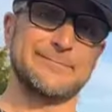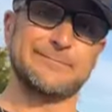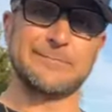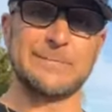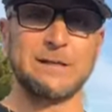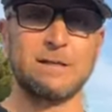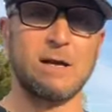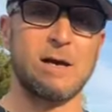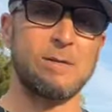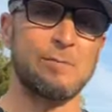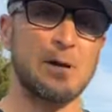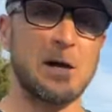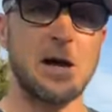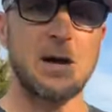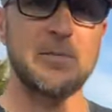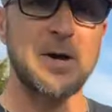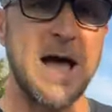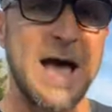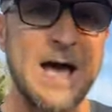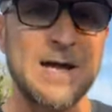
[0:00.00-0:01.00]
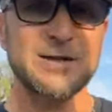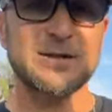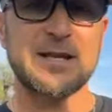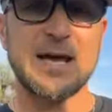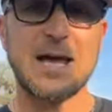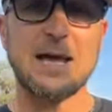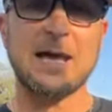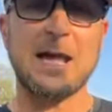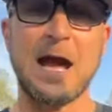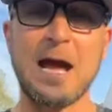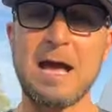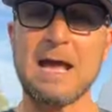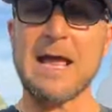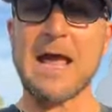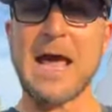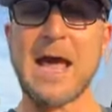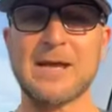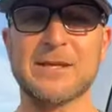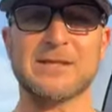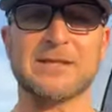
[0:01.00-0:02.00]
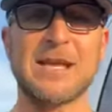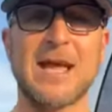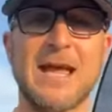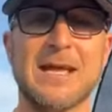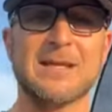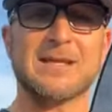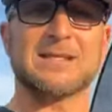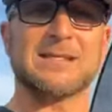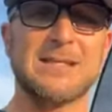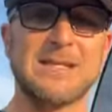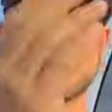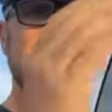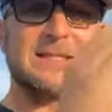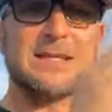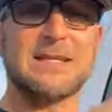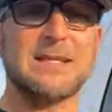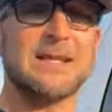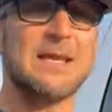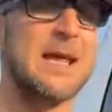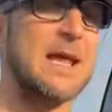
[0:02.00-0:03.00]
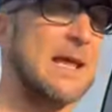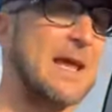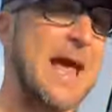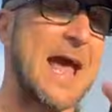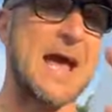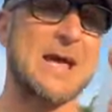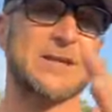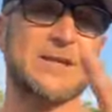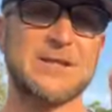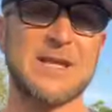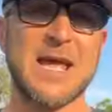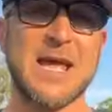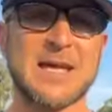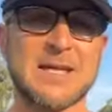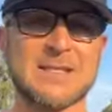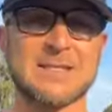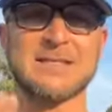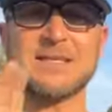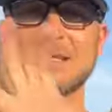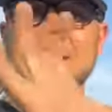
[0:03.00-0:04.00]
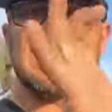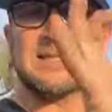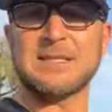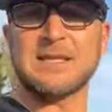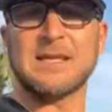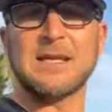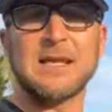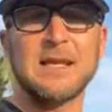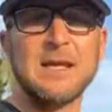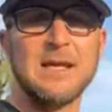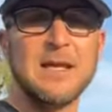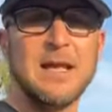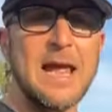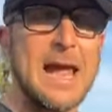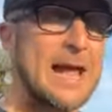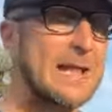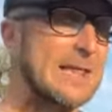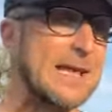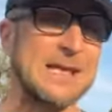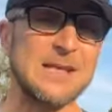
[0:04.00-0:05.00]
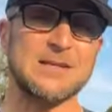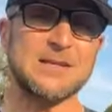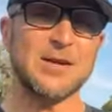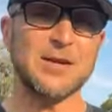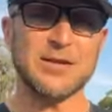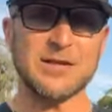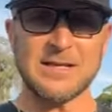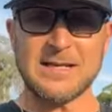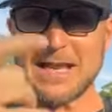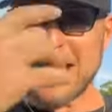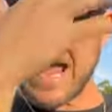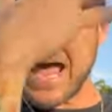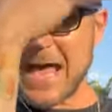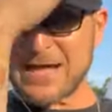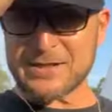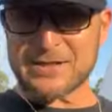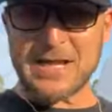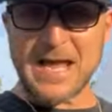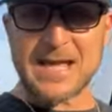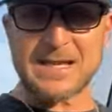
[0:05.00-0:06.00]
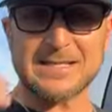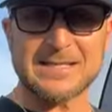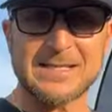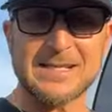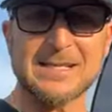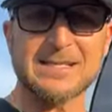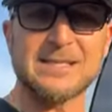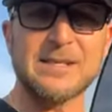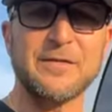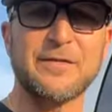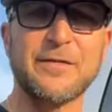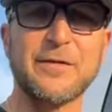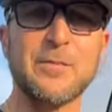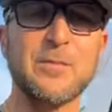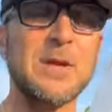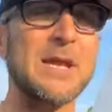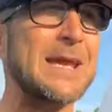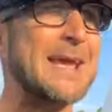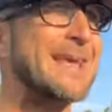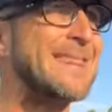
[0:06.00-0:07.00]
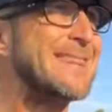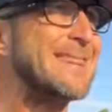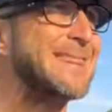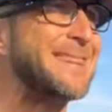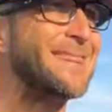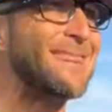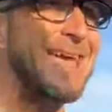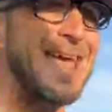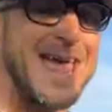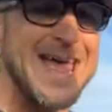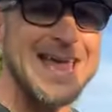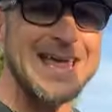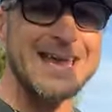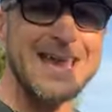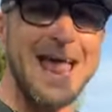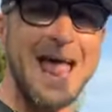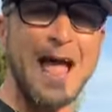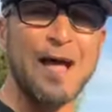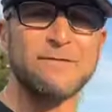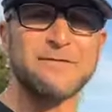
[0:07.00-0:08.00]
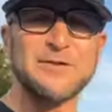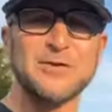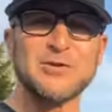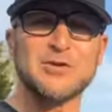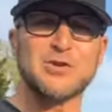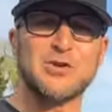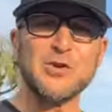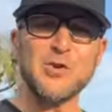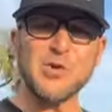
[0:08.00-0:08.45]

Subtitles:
like, oh, I'm a hashtag guy. Hashtag 60 today. Hashtag 60. And then it turned into hashtag 60 for me. And then after